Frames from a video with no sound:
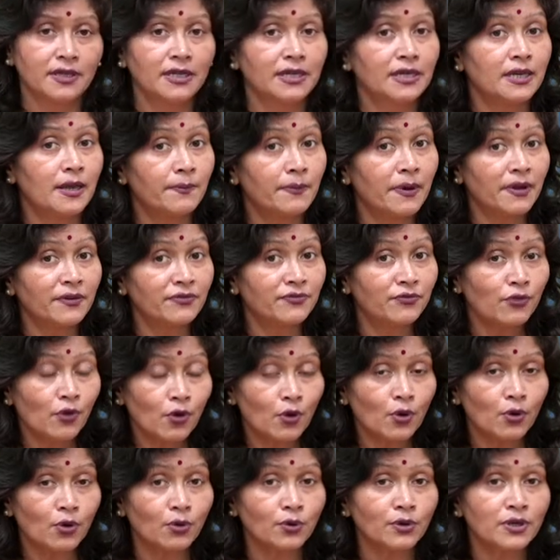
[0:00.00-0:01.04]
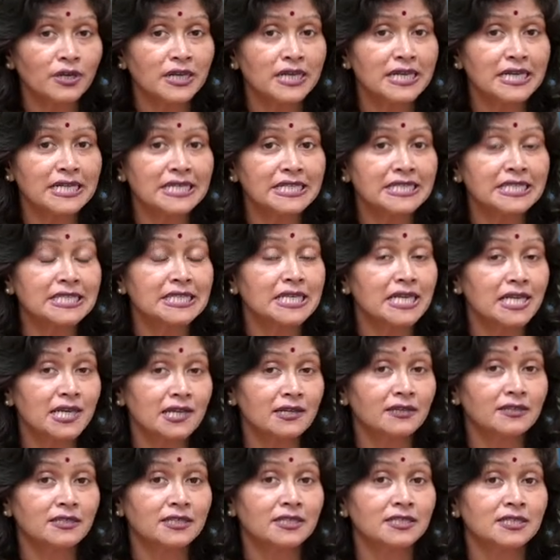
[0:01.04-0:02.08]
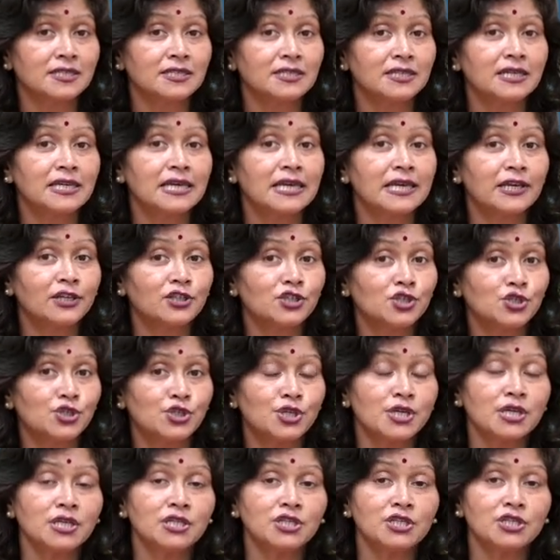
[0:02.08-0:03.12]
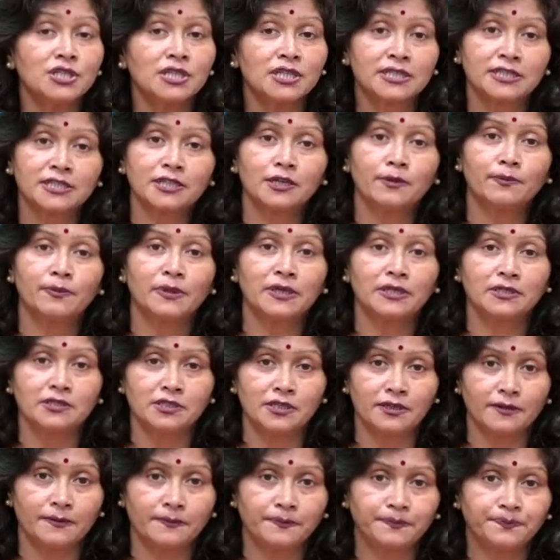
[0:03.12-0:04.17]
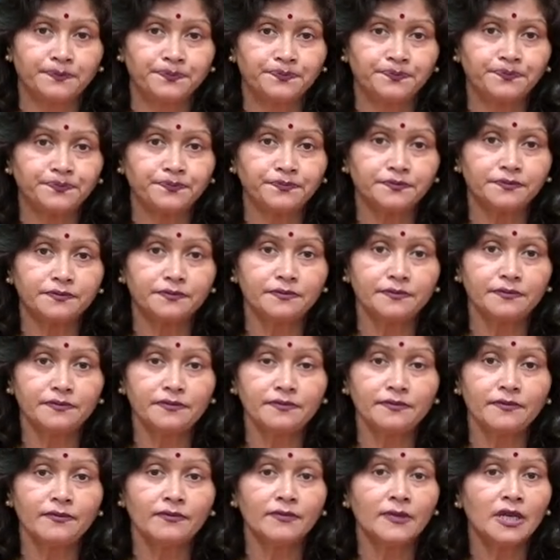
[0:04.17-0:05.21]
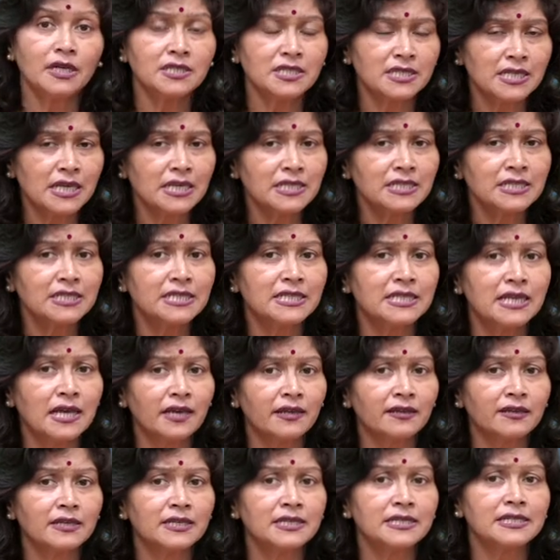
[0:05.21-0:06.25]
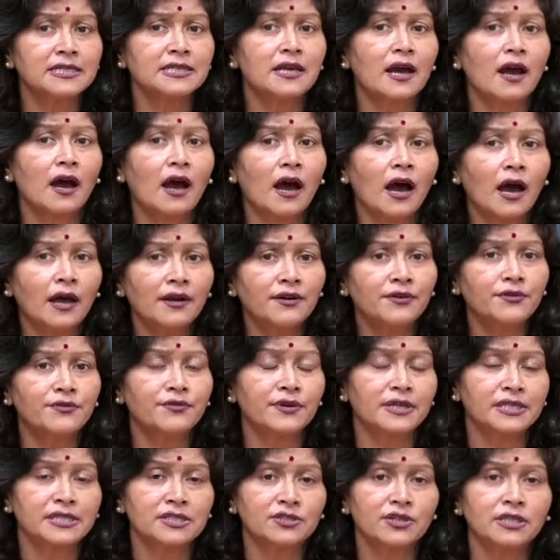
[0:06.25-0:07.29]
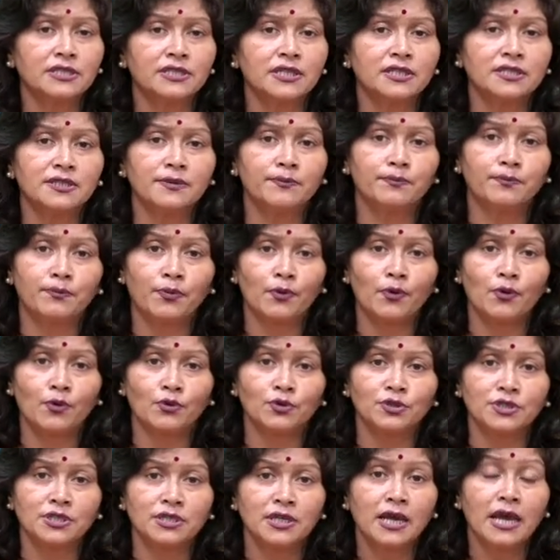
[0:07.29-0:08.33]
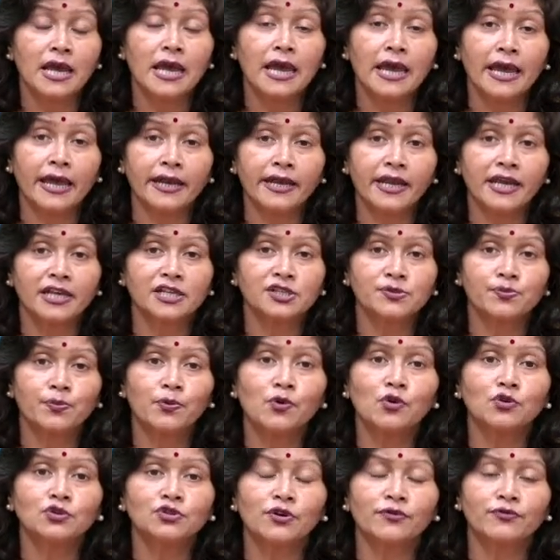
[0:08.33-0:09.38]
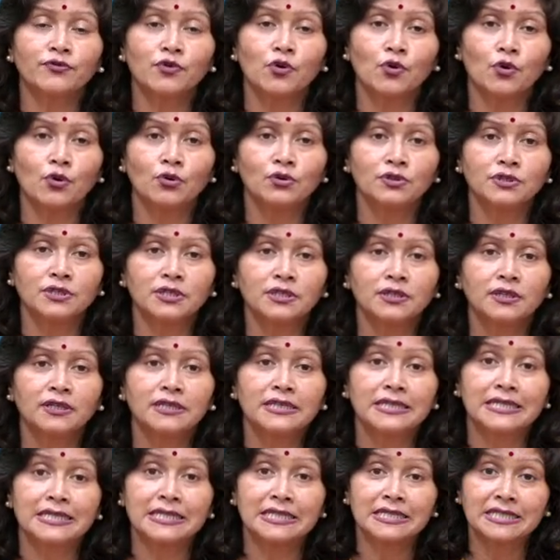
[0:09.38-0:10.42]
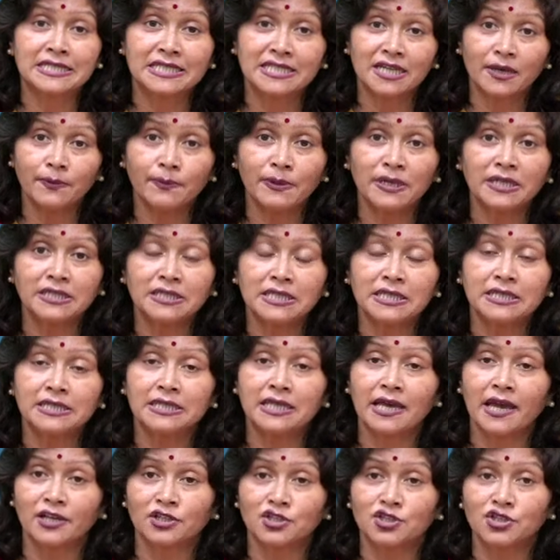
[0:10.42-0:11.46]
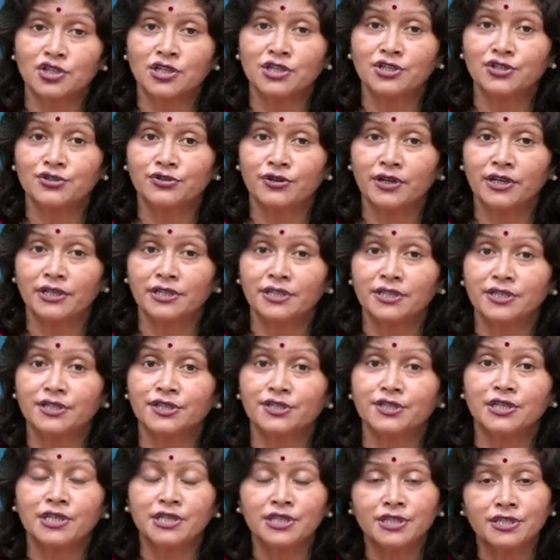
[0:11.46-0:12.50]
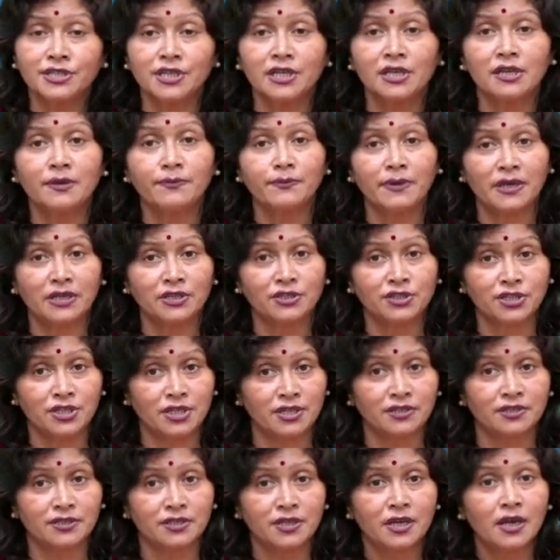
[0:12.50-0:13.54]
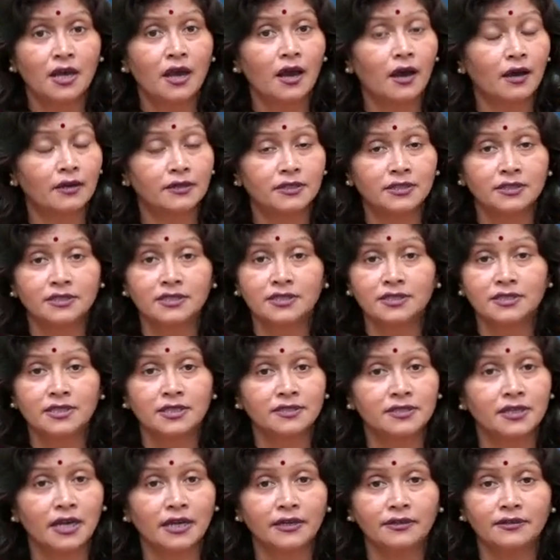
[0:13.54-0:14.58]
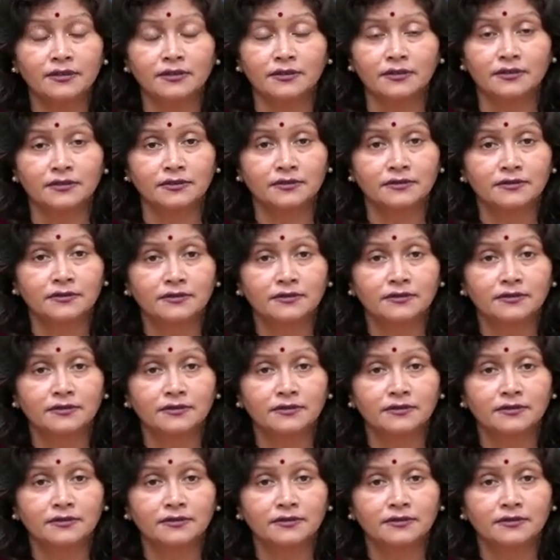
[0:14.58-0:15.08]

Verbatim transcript: Number 4 is its exchange stability. Since there is unrestricted import and export of gold, stability in the exchange rate is easily maintained under this standard.